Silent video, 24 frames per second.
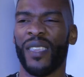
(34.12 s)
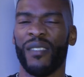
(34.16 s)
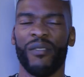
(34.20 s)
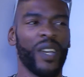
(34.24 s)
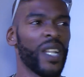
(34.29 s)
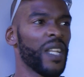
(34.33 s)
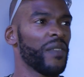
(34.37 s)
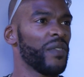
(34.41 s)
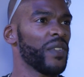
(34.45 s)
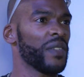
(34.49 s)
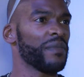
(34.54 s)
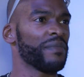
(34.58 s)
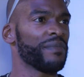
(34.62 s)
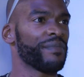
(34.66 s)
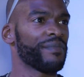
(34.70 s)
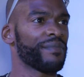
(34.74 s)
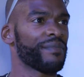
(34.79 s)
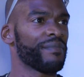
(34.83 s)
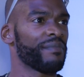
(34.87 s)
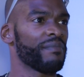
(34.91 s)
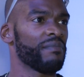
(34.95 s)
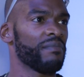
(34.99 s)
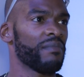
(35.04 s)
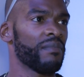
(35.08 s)
It's irrelevant.
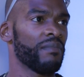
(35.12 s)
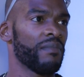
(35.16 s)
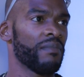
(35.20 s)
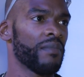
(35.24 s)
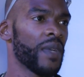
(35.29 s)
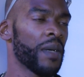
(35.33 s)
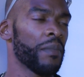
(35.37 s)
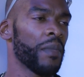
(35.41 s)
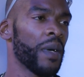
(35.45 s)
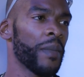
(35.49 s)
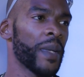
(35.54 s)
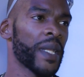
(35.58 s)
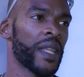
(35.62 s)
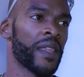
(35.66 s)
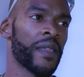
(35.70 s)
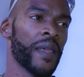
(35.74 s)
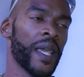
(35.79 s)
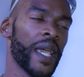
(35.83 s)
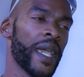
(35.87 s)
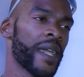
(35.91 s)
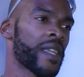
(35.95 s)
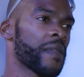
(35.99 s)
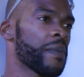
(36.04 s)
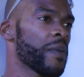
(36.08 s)
My mum had
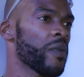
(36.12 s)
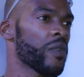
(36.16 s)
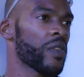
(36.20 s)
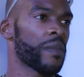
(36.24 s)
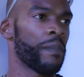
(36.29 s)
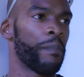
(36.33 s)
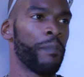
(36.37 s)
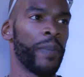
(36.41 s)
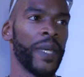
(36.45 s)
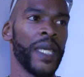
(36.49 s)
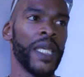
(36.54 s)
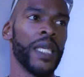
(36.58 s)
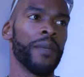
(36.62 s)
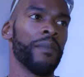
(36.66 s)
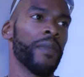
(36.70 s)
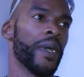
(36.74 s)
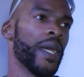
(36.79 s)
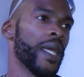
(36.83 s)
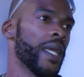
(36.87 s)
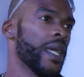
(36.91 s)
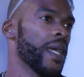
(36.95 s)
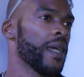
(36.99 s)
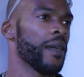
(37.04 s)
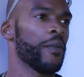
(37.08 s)
experience beating
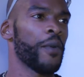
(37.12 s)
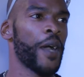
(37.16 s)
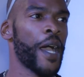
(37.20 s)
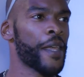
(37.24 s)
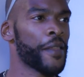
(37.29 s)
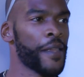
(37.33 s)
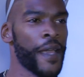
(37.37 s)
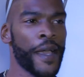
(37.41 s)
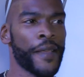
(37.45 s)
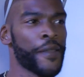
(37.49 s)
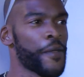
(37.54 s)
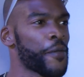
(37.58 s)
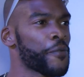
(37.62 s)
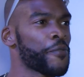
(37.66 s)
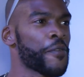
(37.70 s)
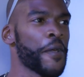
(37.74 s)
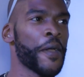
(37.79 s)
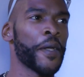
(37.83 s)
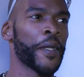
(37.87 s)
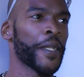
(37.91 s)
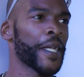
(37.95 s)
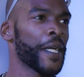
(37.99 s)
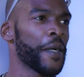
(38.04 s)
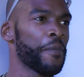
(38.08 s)
me as I was
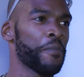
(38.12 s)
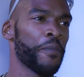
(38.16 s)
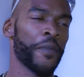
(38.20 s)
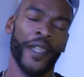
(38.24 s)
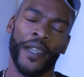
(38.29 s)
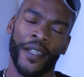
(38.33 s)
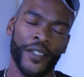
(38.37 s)
growing up.